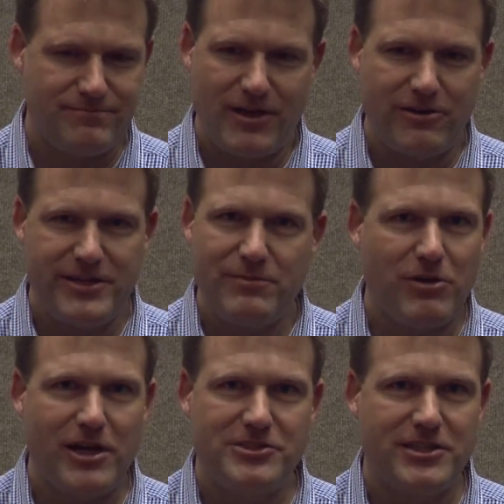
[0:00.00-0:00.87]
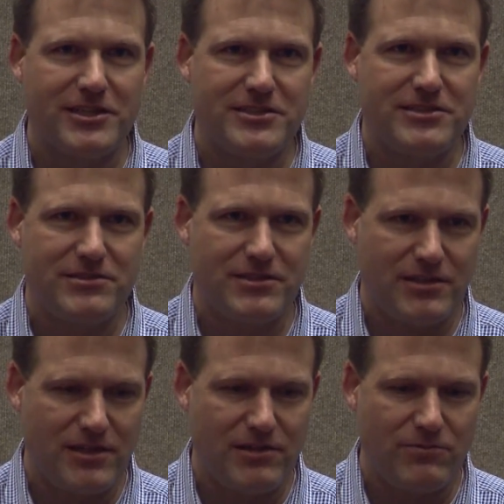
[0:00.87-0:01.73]
R&D projects
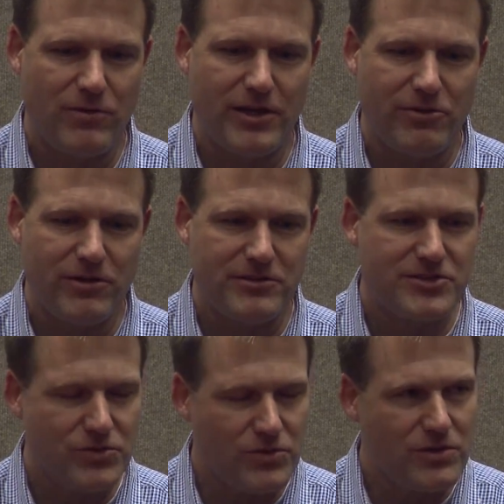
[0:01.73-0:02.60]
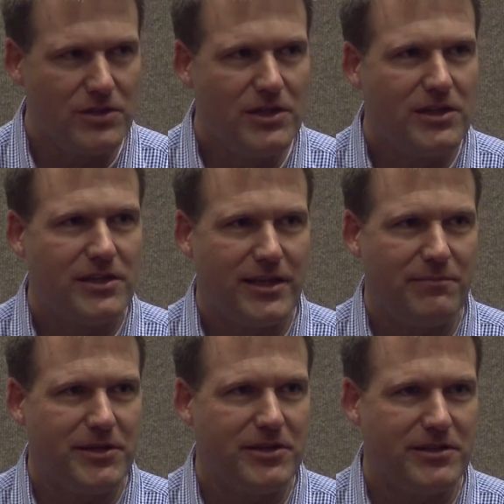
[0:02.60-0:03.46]
while you were in school,
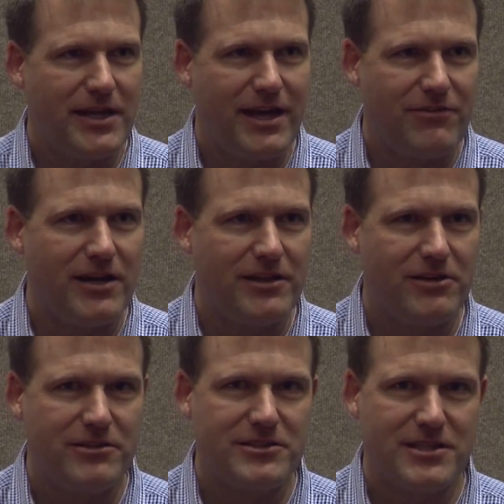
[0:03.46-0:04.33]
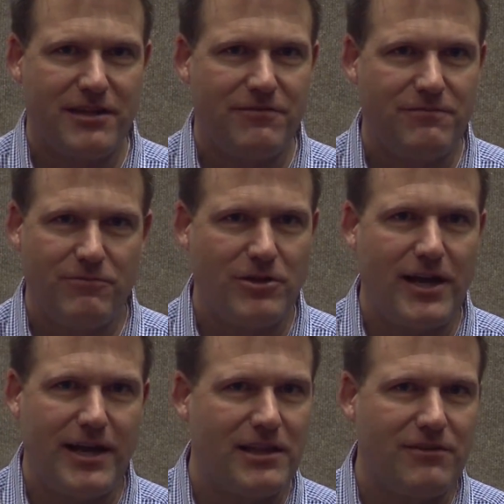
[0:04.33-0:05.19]
that'd be good to have on there, and just kind of real
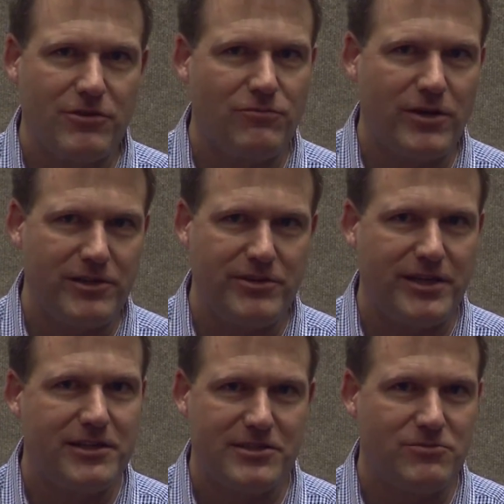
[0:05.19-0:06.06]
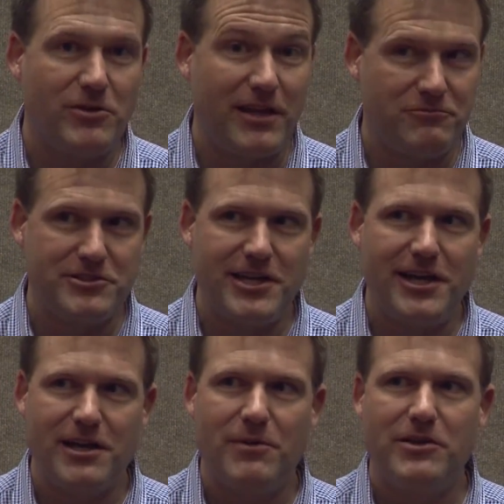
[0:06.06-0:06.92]
high level what you did, because we'll
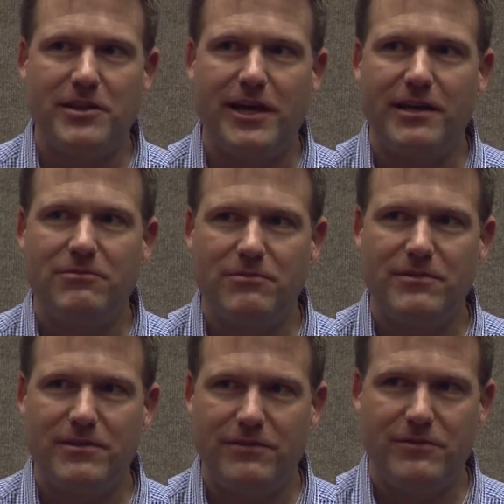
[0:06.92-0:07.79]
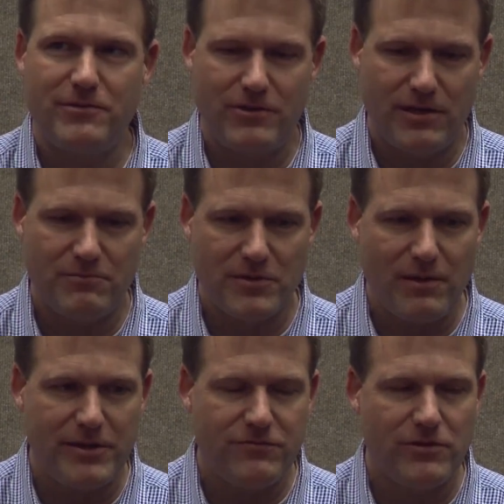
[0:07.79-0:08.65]
talk about that if you
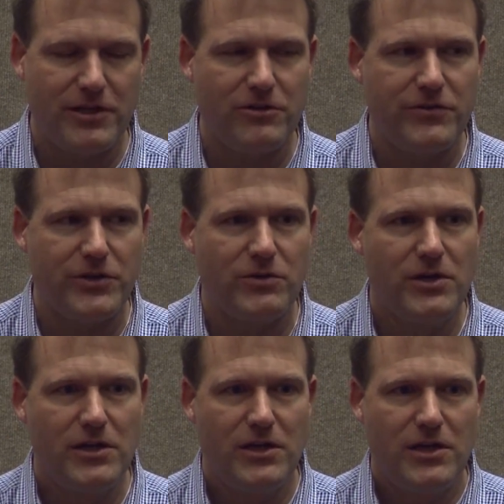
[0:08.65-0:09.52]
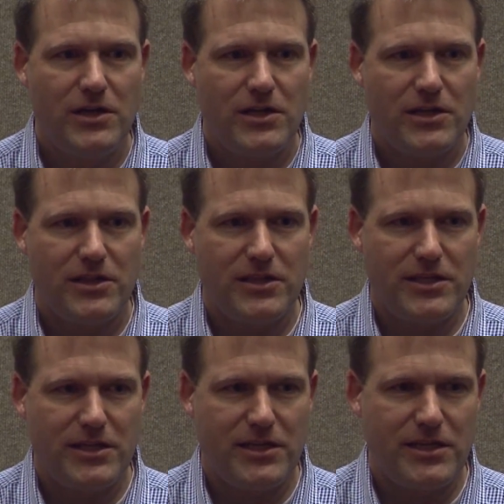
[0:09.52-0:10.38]
come in for an interview.
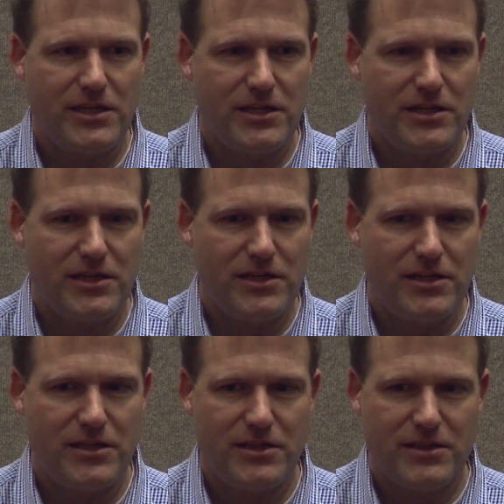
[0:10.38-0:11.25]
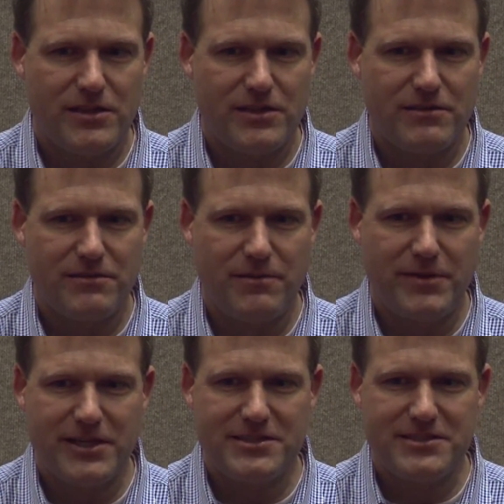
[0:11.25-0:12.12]
The
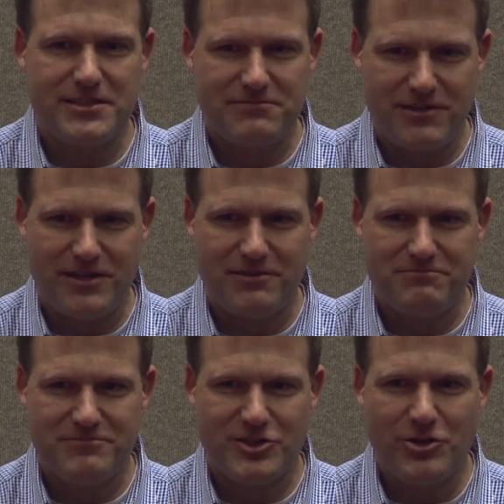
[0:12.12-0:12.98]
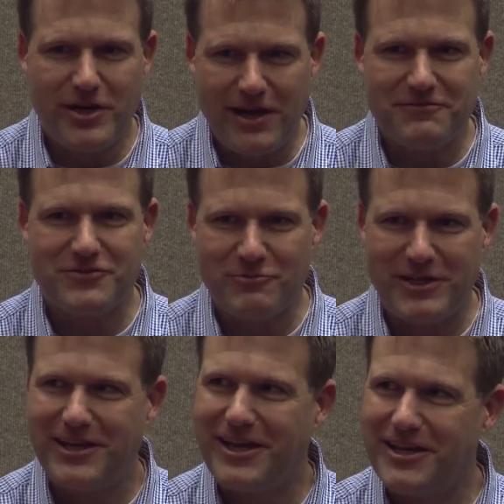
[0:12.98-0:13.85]
biggest turn-offs for
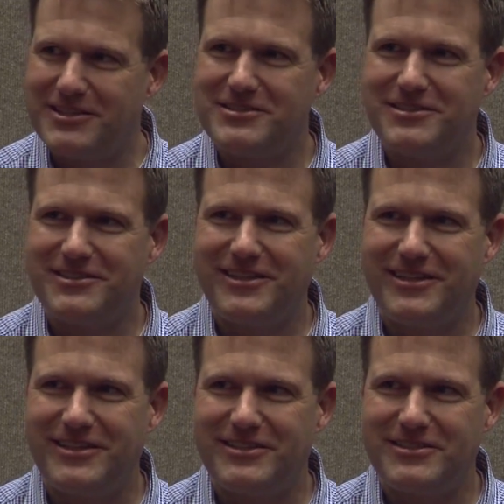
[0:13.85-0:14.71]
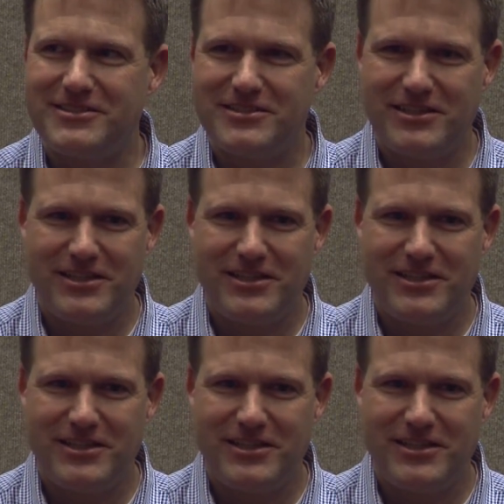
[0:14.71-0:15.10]
me, I guess, is